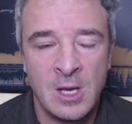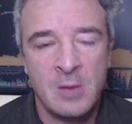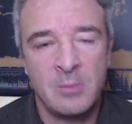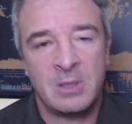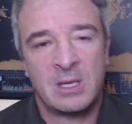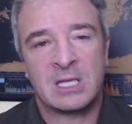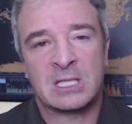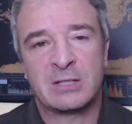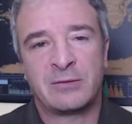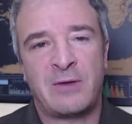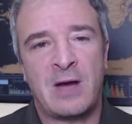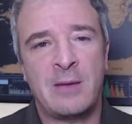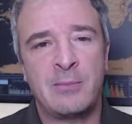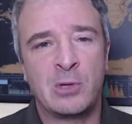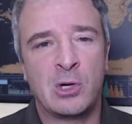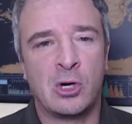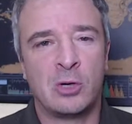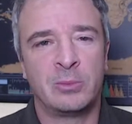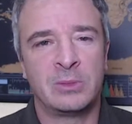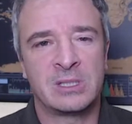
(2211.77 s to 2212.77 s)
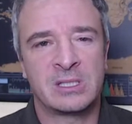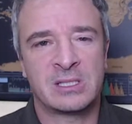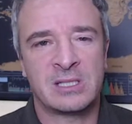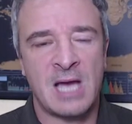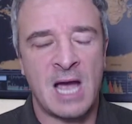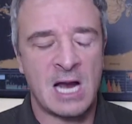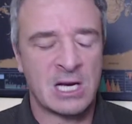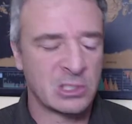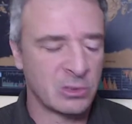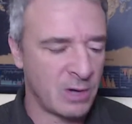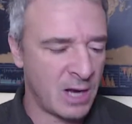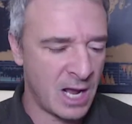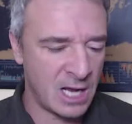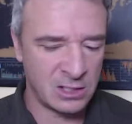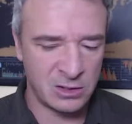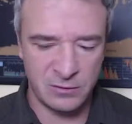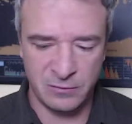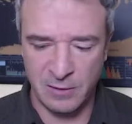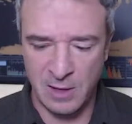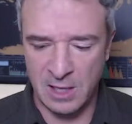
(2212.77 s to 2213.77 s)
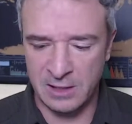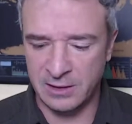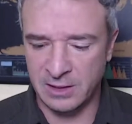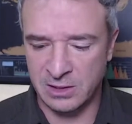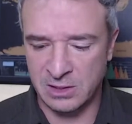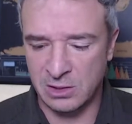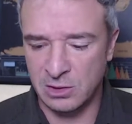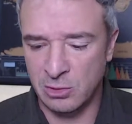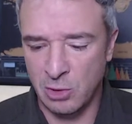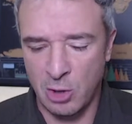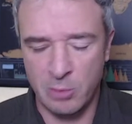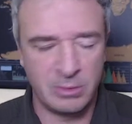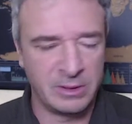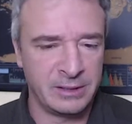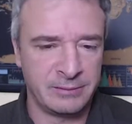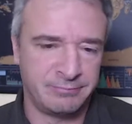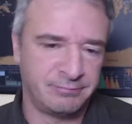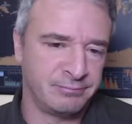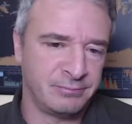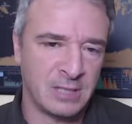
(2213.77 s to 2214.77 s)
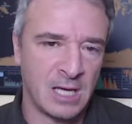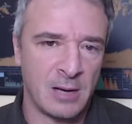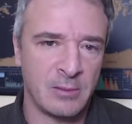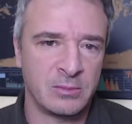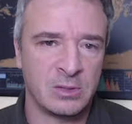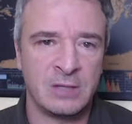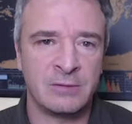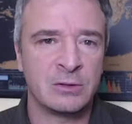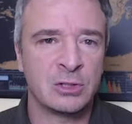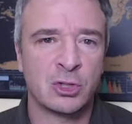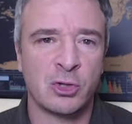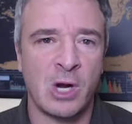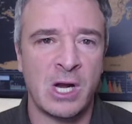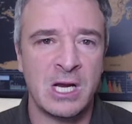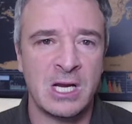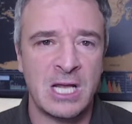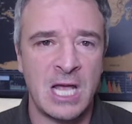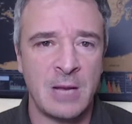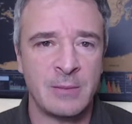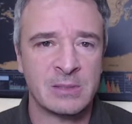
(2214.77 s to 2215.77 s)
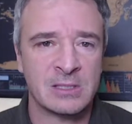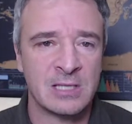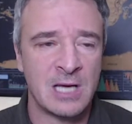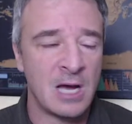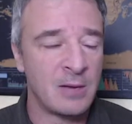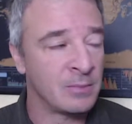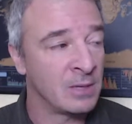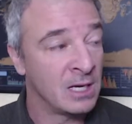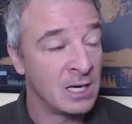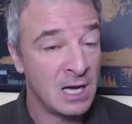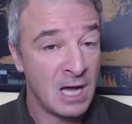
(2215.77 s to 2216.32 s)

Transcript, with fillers: Because if I'm Goldman Sachs or a hedge fund that's normally not even trading GameStop,